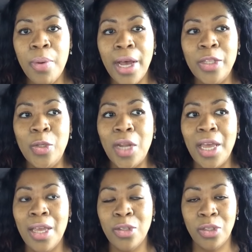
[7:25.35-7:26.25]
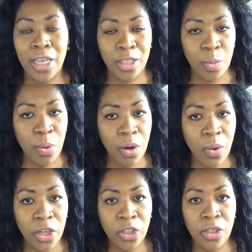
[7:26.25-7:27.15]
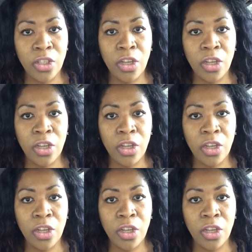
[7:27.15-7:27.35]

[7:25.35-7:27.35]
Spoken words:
But I do not answer tech support questions.